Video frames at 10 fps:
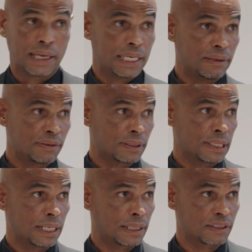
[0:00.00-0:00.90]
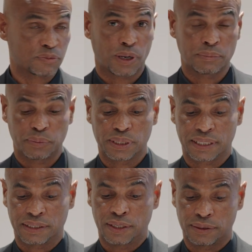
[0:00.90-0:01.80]
Even this Parliament
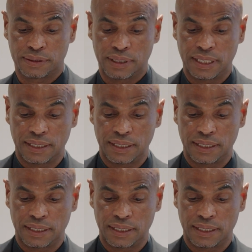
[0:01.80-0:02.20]
building, you know,